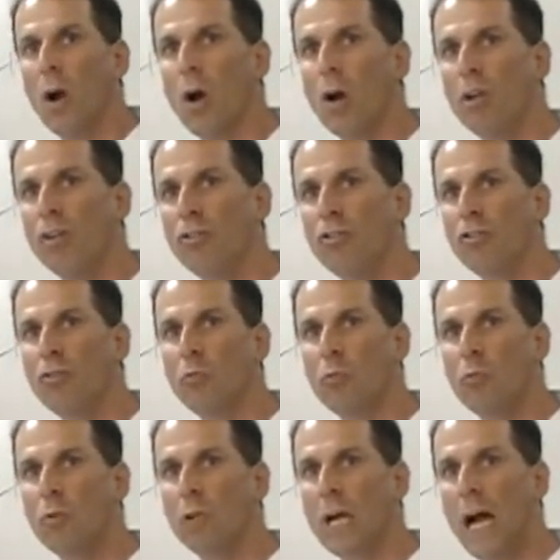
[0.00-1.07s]
Or you just
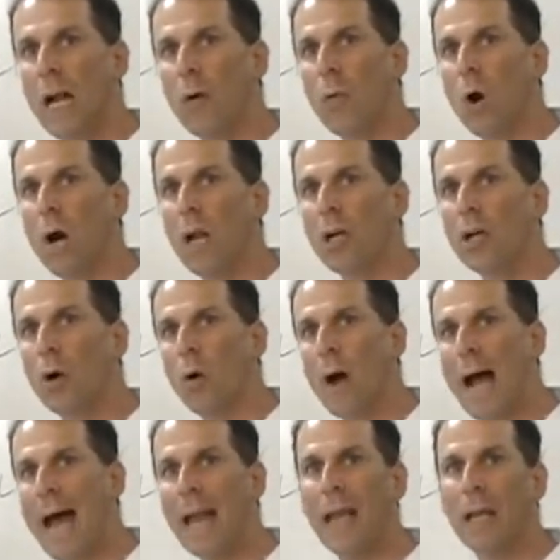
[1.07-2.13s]
kind of want to go
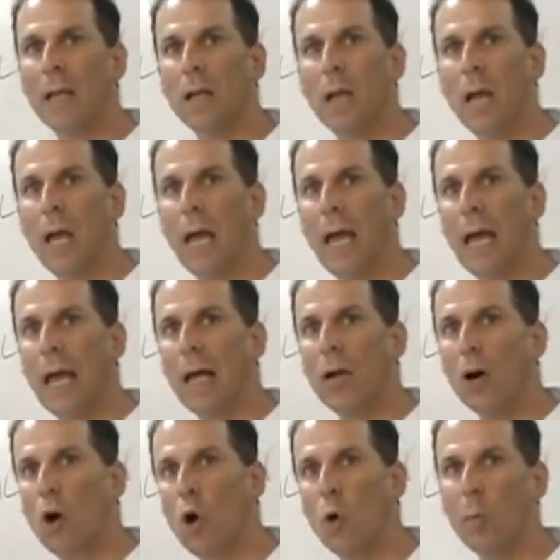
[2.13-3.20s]
at it and
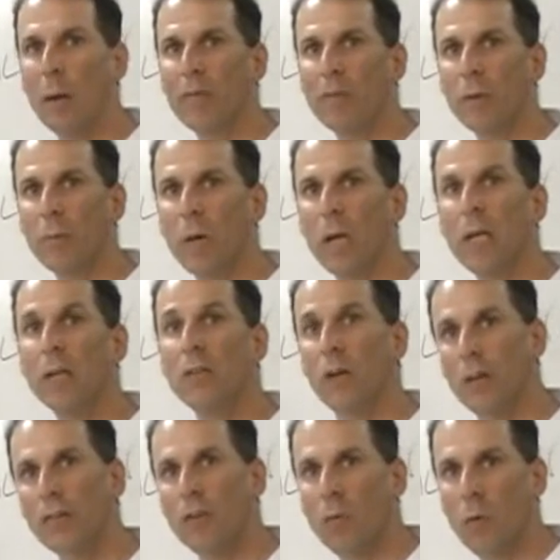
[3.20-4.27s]
hope everybody
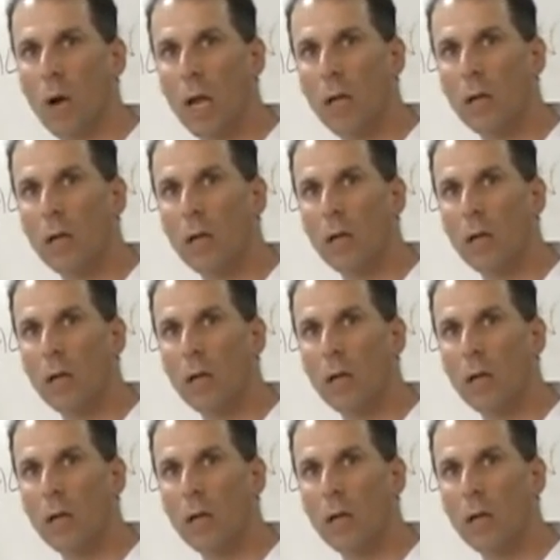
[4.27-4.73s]
does it right?